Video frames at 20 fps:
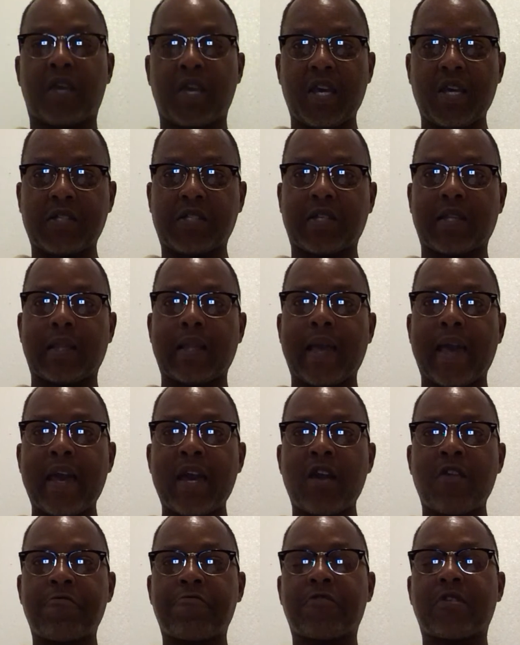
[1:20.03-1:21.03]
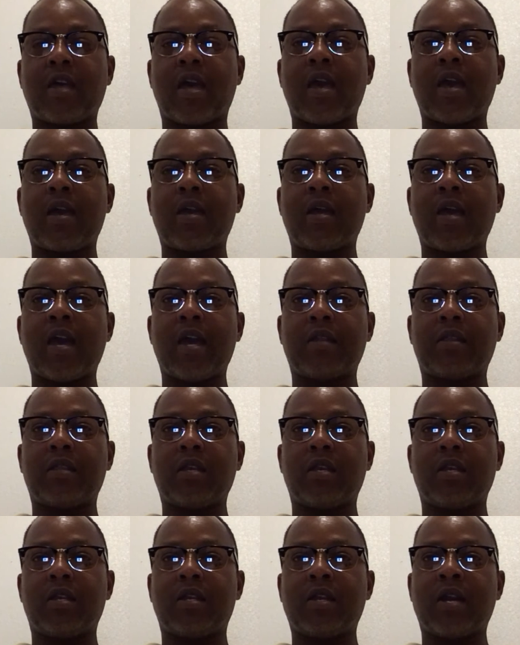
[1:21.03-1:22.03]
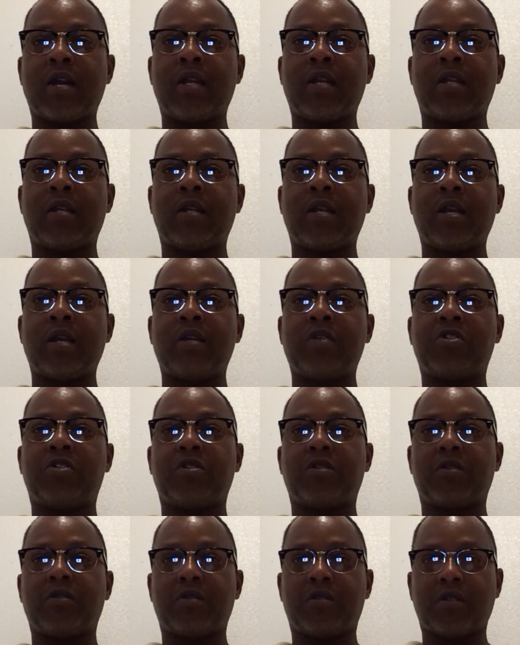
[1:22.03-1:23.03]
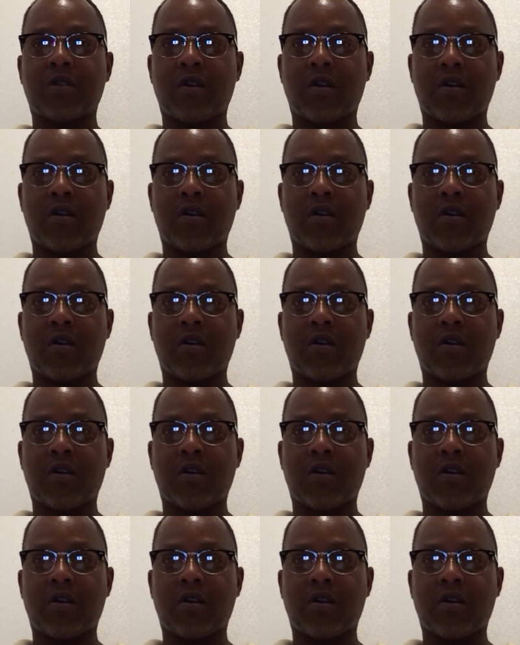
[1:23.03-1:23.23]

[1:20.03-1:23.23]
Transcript: gets laughed at the United Nations